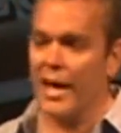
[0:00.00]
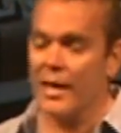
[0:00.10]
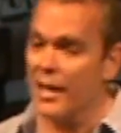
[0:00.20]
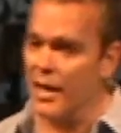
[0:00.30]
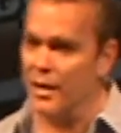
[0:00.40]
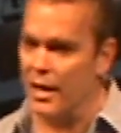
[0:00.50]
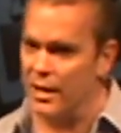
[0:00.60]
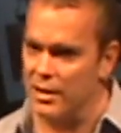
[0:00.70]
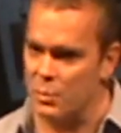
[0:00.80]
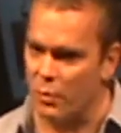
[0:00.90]
And
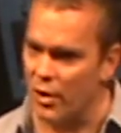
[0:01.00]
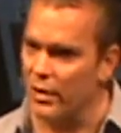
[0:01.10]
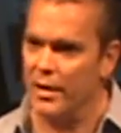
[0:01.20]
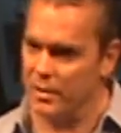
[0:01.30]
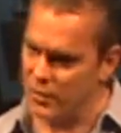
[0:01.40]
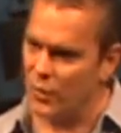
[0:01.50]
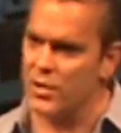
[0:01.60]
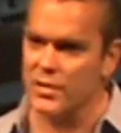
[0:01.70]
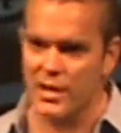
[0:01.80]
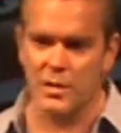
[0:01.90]
as
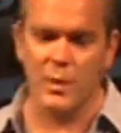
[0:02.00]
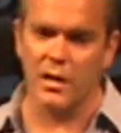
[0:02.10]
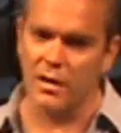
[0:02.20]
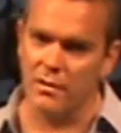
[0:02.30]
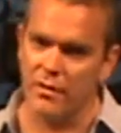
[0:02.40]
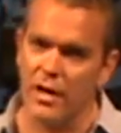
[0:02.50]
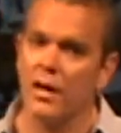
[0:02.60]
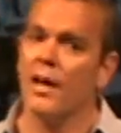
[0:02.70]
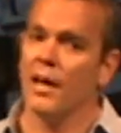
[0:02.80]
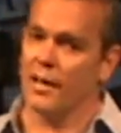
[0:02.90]
far as things being unfair,